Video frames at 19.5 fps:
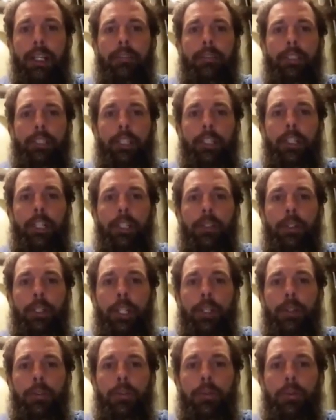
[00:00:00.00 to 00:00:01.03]
It was a
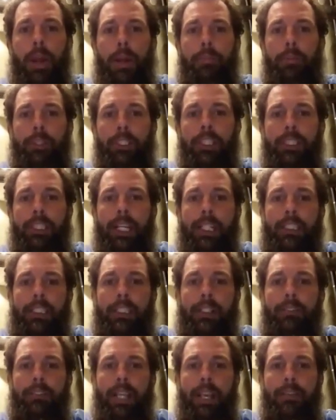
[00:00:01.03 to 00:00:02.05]
good
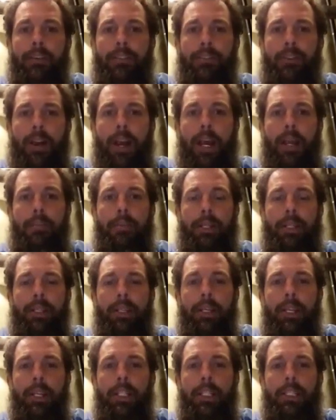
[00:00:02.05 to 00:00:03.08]
representation of David Fry, but
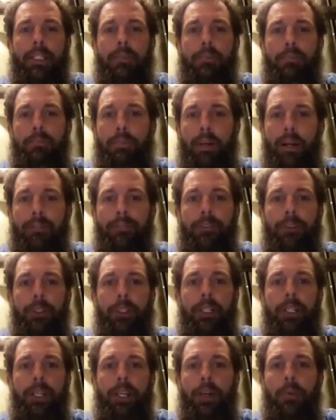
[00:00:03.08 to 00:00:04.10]

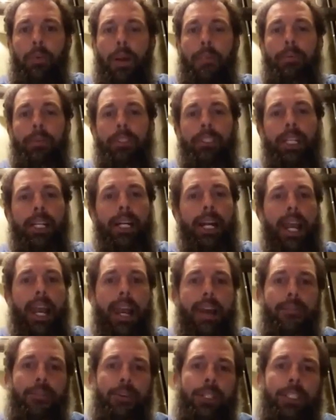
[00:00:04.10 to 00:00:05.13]
Mumford represented
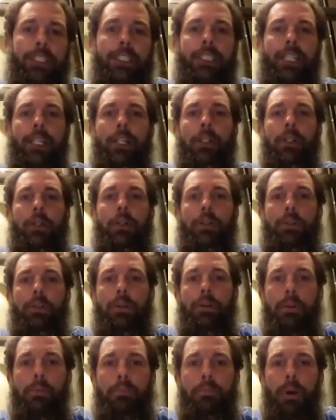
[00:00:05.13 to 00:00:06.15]
every single
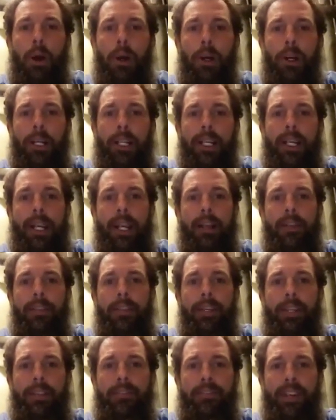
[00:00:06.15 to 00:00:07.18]
party in the
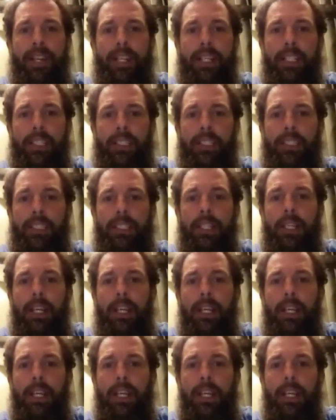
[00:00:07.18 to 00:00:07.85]
defendants.